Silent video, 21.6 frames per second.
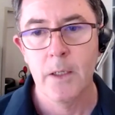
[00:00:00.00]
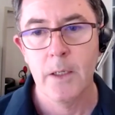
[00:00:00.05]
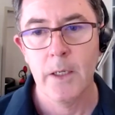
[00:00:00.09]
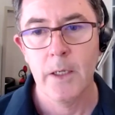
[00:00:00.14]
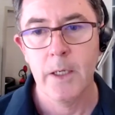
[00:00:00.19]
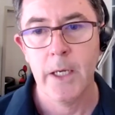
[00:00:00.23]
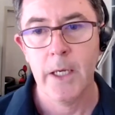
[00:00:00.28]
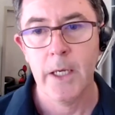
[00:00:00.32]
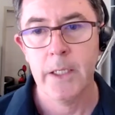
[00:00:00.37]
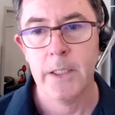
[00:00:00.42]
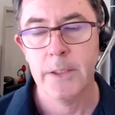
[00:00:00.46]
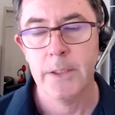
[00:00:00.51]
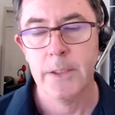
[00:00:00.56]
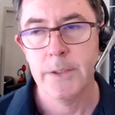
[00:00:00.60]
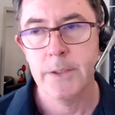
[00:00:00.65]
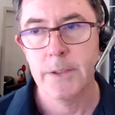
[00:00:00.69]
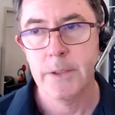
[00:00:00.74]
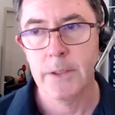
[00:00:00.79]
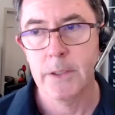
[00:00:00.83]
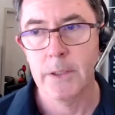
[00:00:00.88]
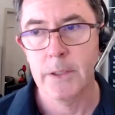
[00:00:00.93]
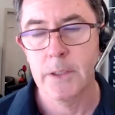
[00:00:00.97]

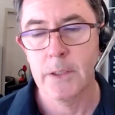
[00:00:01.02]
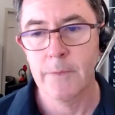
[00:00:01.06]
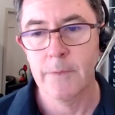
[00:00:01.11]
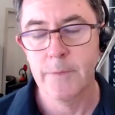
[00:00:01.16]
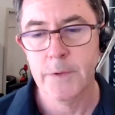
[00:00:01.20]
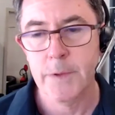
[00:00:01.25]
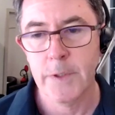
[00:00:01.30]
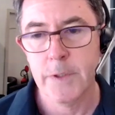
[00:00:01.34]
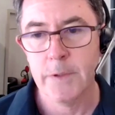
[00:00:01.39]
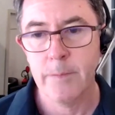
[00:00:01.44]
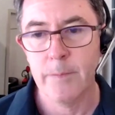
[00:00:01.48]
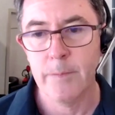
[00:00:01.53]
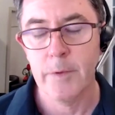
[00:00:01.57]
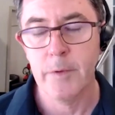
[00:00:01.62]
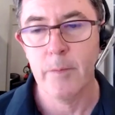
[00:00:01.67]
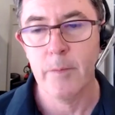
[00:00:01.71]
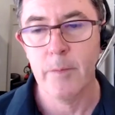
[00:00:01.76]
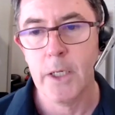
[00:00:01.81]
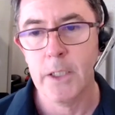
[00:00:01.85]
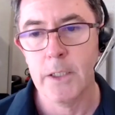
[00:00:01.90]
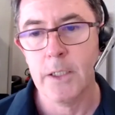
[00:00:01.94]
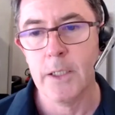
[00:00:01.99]
And obviously, the
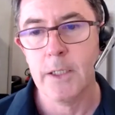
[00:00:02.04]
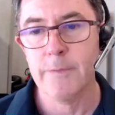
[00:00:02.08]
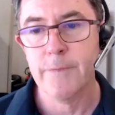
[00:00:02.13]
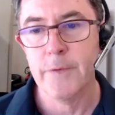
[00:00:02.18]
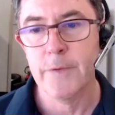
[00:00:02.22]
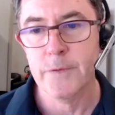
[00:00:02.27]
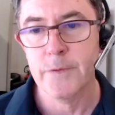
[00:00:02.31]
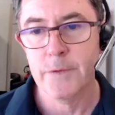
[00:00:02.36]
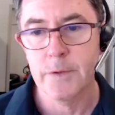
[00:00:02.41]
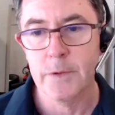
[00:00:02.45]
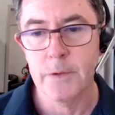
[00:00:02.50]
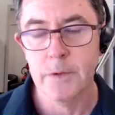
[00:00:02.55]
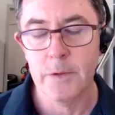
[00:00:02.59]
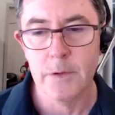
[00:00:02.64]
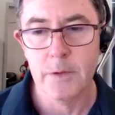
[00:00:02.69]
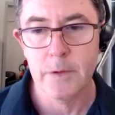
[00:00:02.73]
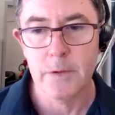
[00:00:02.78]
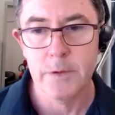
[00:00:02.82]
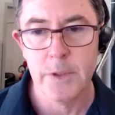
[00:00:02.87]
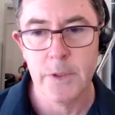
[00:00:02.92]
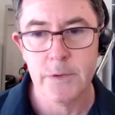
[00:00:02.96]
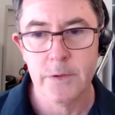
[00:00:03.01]
mine life is
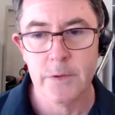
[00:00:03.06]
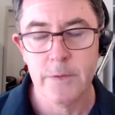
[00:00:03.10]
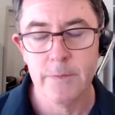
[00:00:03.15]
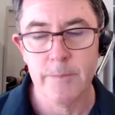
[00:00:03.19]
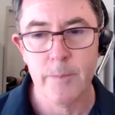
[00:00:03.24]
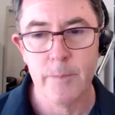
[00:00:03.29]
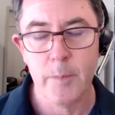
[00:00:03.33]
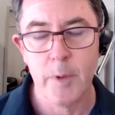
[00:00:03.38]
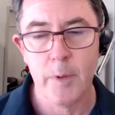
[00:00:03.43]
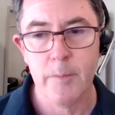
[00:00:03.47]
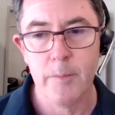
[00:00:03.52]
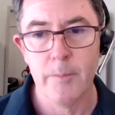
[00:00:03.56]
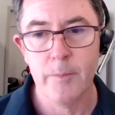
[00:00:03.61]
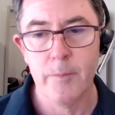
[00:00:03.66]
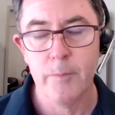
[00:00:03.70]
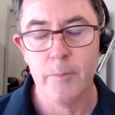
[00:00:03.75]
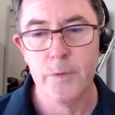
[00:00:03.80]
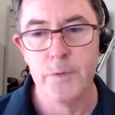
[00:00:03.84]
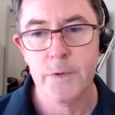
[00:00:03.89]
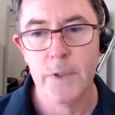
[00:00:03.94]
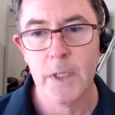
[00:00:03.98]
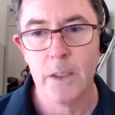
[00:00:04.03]
just a
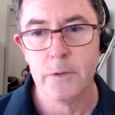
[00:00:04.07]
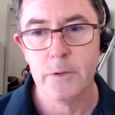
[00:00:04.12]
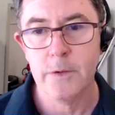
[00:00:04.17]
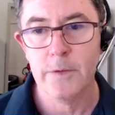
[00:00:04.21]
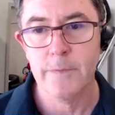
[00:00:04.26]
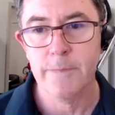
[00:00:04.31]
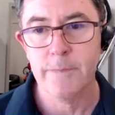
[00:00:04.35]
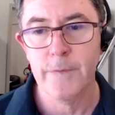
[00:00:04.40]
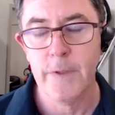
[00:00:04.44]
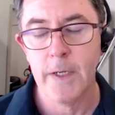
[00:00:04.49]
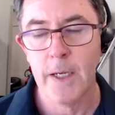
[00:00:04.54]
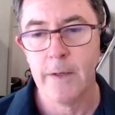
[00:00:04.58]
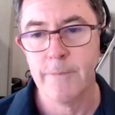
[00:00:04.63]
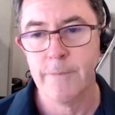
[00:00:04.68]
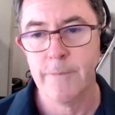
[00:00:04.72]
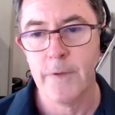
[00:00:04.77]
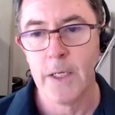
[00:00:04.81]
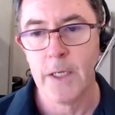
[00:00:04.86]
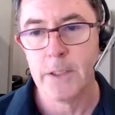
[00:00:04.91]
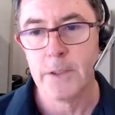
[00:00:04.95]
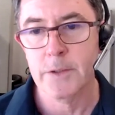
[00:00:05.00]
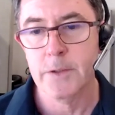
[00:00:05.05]
result of how
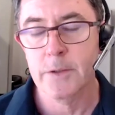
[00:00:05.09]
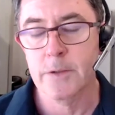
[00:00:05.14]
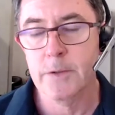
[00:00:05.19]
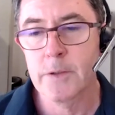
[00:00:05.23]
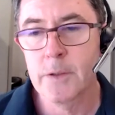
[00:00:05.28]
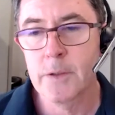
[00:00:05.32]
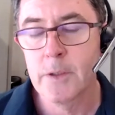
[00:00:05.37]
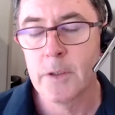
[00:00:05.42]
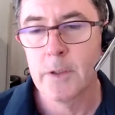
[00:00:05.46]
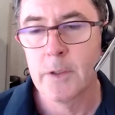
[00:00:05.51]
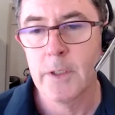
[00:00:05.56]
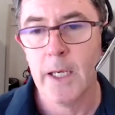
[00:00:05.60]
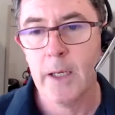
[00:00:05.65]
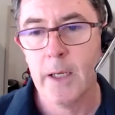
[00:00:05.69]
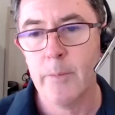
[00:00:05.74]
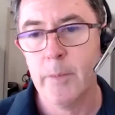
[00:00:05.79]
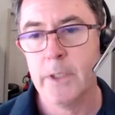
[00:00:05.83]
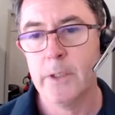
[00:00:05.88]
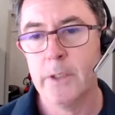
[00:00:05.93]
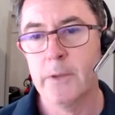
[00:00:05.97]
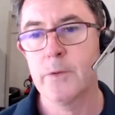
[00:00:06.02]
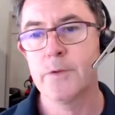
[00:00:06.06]

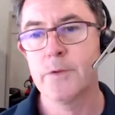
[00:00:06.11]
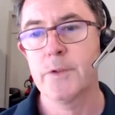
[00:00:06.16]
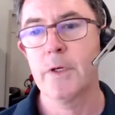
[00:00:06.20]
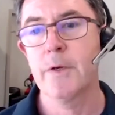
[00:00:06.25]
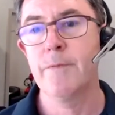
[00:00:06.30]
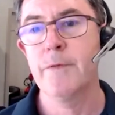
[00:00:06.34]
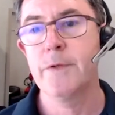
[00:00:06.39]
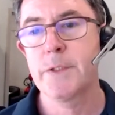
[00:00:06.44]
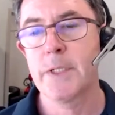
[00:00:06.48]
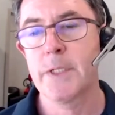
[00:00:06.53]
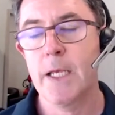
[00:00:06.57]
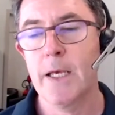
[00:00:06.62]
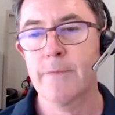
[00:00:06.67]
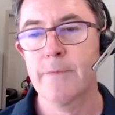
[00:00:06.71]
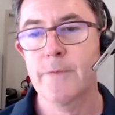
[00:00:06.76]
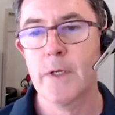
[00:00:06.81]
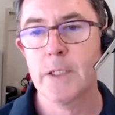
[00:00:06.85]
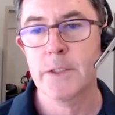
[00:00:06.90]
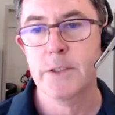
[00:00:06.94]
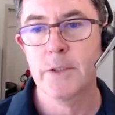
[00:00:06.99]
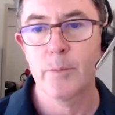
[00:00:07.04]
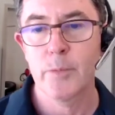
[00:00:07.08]
big your reserve is and how
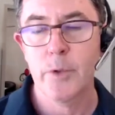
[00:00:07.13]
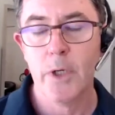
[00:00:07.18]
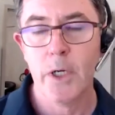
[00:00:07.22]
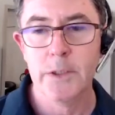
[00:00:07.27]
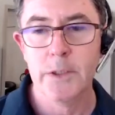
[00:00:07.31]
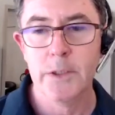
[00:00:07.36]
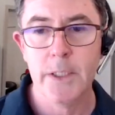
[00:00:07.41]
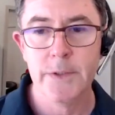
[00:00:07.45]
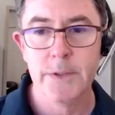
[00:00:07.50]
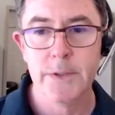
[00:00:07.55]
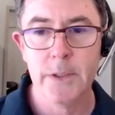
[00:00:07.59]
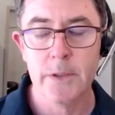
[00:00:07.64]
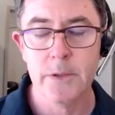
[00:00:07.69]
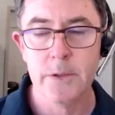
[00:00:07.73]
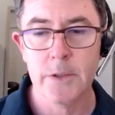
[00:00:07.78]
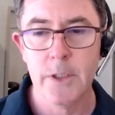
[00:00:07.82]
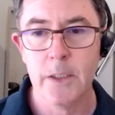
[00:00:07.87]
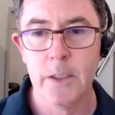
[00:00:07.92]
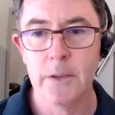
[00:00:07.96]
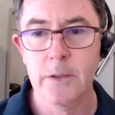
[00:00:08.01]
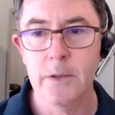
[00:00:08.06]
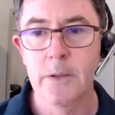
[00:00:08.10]
fast you process it.
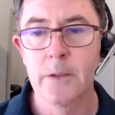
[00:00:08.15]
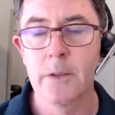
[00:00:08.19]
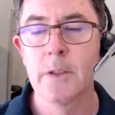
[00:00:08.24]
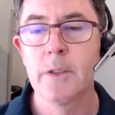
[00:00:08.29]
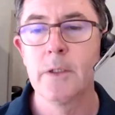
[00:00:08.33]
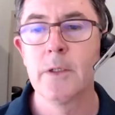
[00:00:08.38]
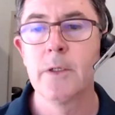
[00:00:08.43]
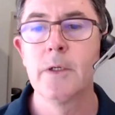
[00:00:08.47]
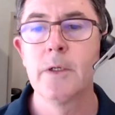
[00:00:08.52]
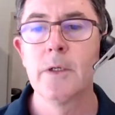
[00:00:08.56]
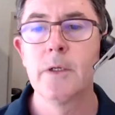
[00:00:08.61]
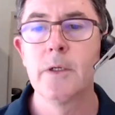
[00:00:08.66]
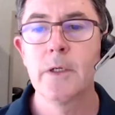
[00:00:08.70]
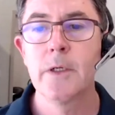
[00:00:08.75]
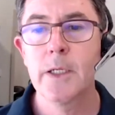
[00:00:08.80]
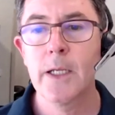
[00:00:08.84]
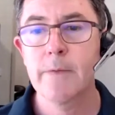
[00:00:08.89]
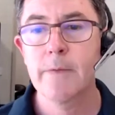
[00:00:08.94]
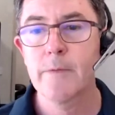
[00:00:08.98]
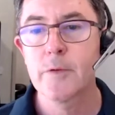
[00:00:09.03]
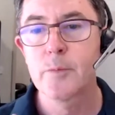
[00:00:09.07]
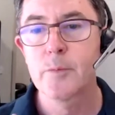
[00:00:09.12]
So you
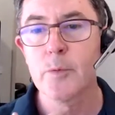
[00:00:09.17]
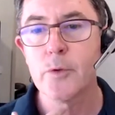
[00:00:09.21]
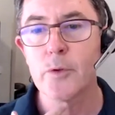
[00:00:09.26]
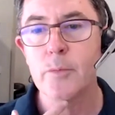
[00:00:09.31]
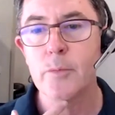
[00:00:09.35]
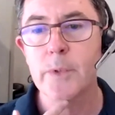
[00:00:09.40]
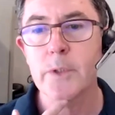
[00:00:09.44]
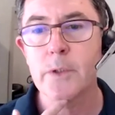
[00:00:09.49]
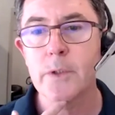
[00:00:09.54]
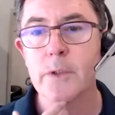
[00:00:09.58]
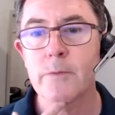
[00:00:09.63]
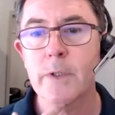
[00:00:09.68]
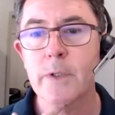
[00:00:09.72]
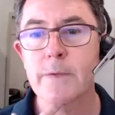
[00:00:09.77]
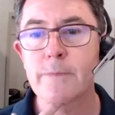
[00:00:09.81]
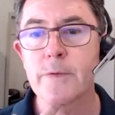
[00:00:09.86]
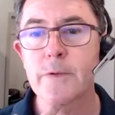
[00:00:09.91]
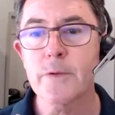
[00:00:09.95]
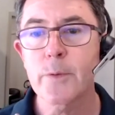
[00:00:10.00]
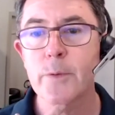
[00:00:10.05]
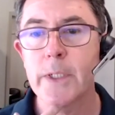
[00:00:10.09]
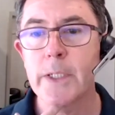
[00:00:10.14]
can have a small mill and run
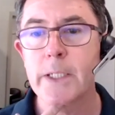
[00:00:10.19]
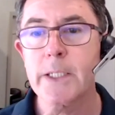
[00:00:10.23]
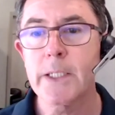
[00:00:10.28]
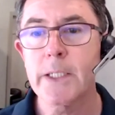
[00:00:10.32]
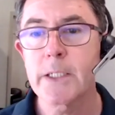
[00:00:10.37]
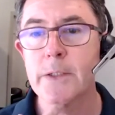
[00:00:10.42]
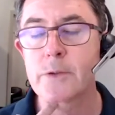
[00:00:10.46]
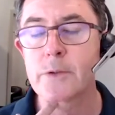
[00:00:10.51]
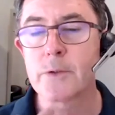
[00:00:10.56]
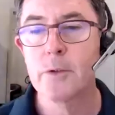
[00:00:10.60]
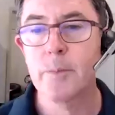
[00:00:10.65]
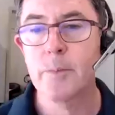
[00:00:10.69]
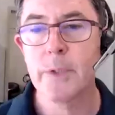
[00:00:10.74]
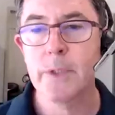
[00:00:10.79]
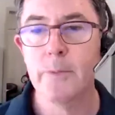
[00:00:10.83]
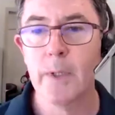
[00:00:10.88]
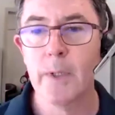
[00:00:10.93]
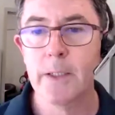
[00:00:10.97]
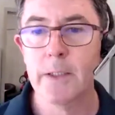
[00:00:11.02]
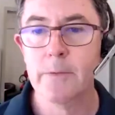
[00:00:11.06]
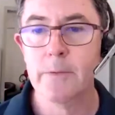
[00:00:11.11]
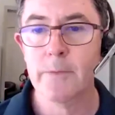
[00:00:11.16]
for 20 years or a big
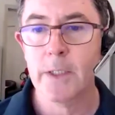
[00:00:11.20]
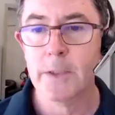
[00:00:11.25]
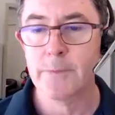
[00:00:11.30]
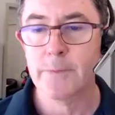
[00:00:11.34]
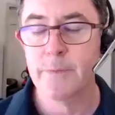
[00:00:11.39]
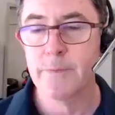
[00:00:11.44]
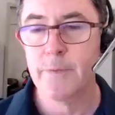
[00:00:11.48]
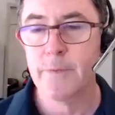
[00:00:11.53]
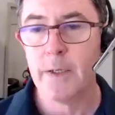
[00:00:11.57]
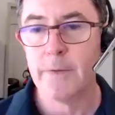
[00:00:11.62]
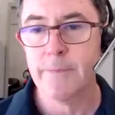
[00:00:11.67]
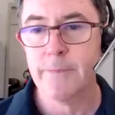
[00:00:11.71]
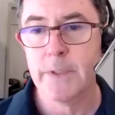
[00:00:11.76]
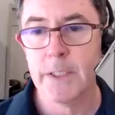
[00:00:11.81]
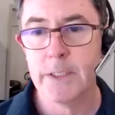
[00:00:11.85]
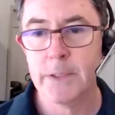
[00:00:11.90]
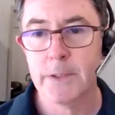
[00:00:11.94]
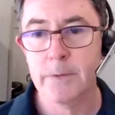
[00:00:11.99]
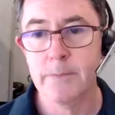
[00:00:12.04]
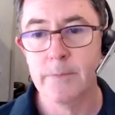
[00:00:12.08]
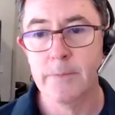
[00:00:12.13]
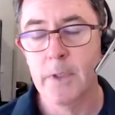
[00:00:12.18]
one that runs for 5
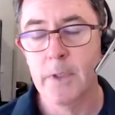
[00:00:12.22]
years.